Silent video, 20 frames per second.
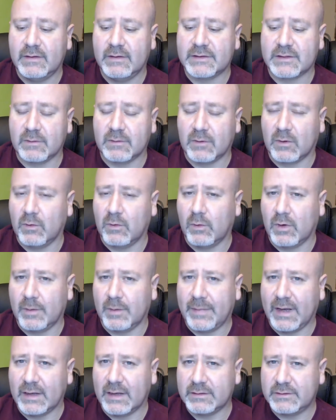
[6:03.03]
can record
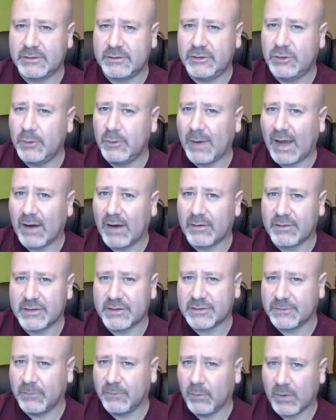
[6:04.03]
about 2
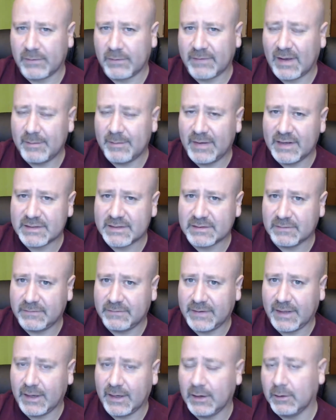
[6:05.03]
hours, 45 minutes of
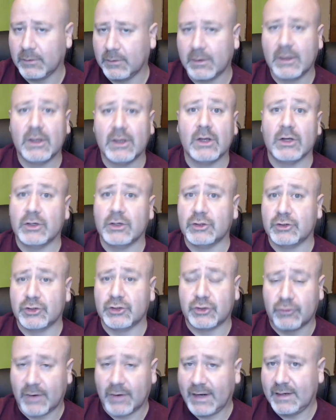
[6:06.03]
video
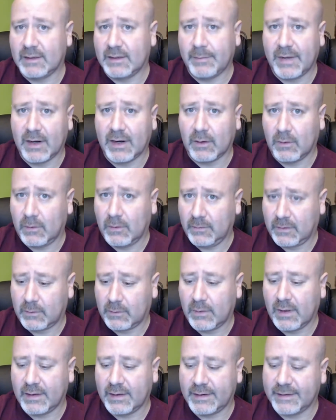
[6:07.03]
straight, depending on the
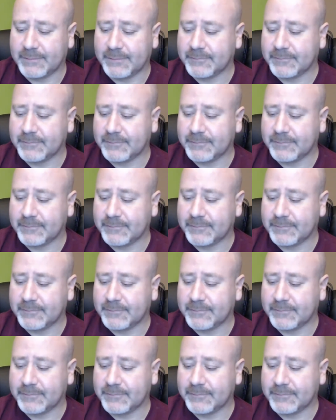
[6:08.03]
quality.